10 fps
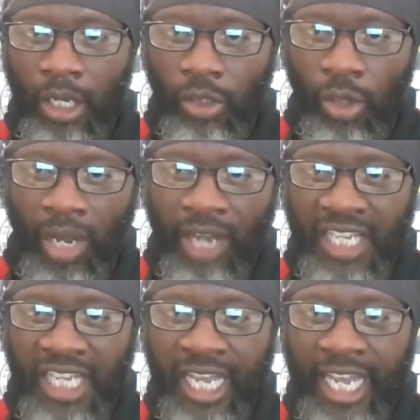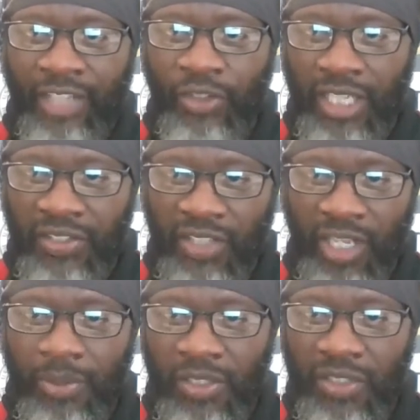nor have laid hands on their
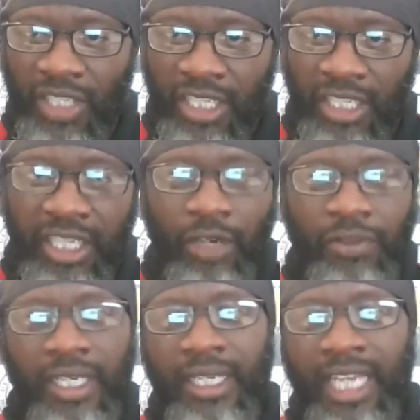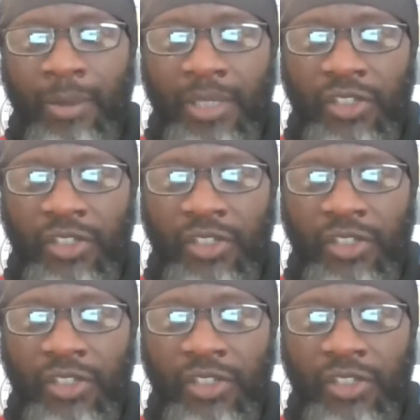substance in the day of their calamity.